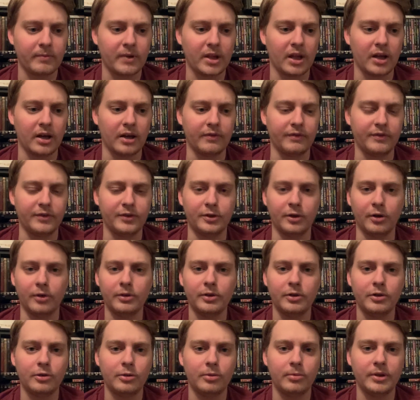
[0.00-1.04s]
If you don't
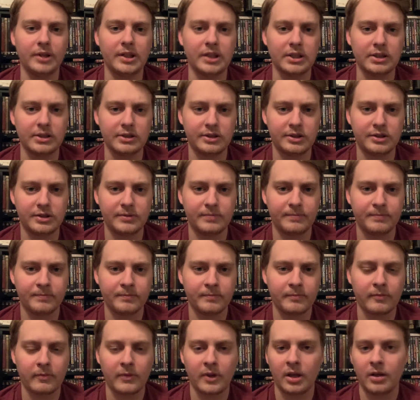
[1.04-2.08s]
know who he is,
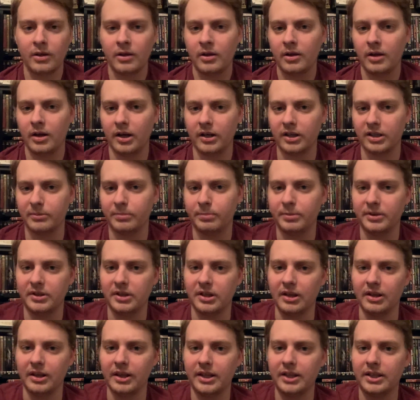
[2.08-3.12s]
I'm going to put the
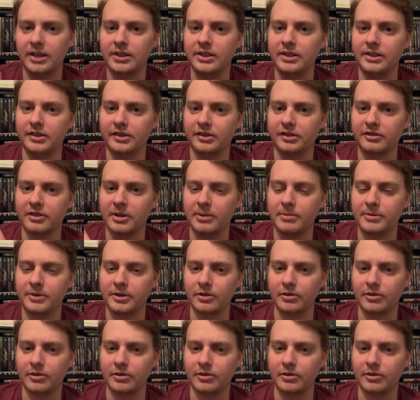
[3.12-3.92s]
link in the description,